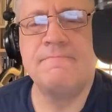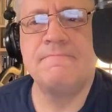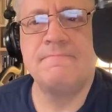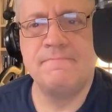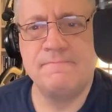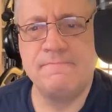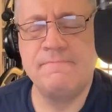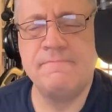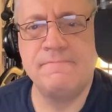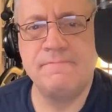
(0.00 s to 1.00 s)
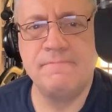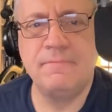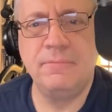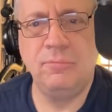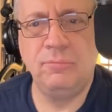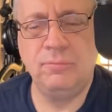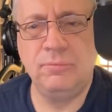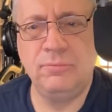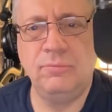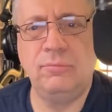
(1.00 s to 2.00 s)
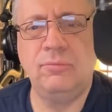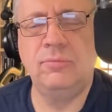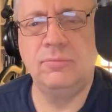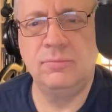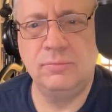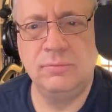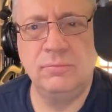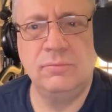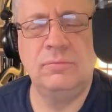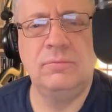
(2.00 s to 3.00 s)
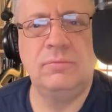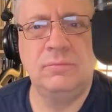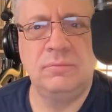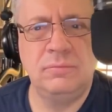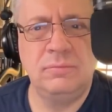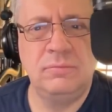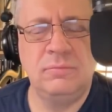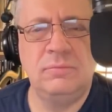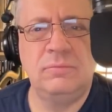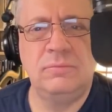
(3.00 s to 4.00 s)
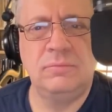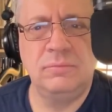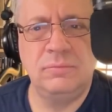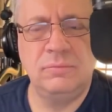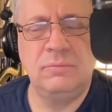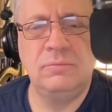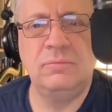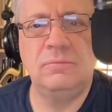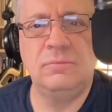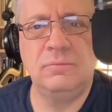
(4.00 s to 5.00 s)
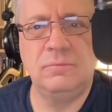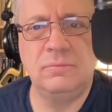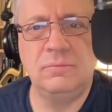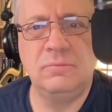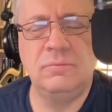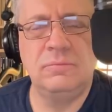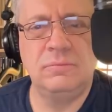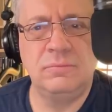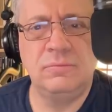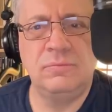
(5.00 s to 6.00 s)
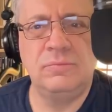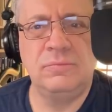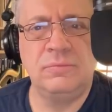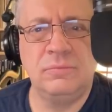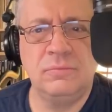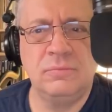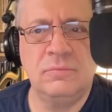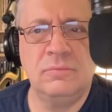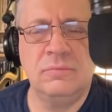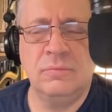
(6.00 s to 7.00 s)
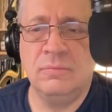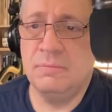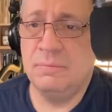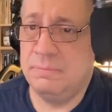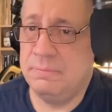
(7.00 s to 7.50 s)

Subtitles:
The person shown says nothing.